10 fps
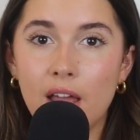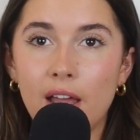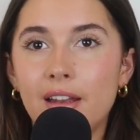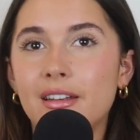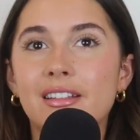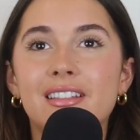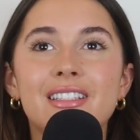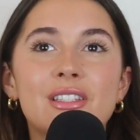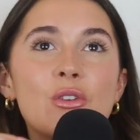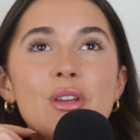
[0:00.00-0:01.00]
And
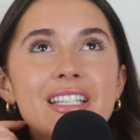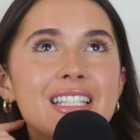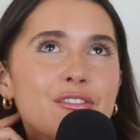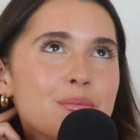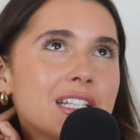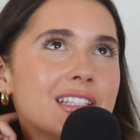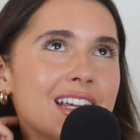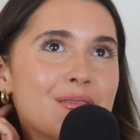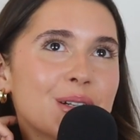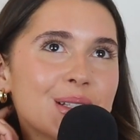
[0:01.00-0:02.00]
it's so easy for me to
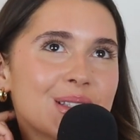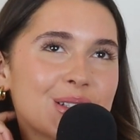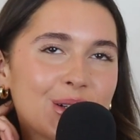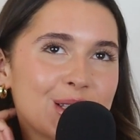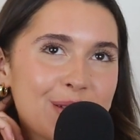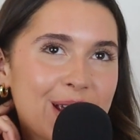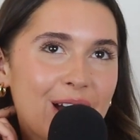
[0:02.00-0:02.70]
say because trust me,